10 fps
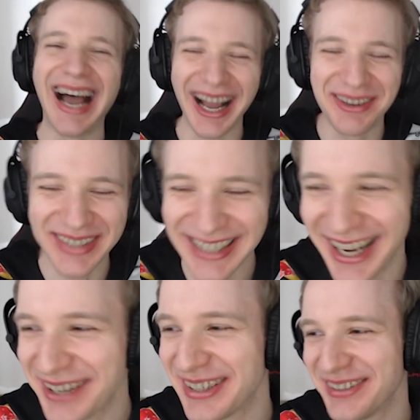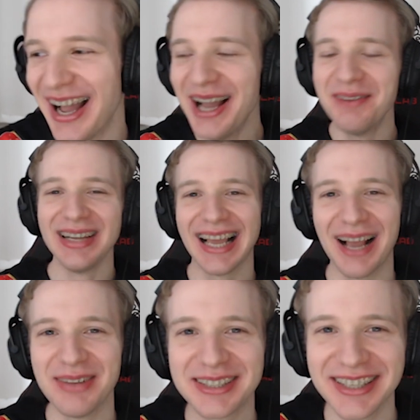I mean yeah, no, know. but like
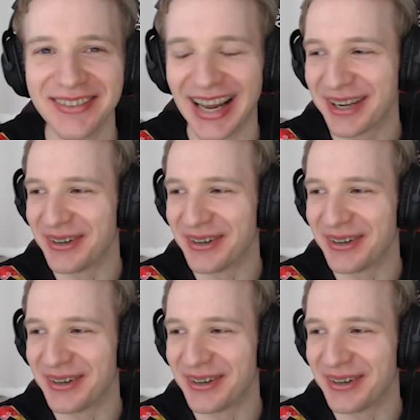I'm not sure you're aware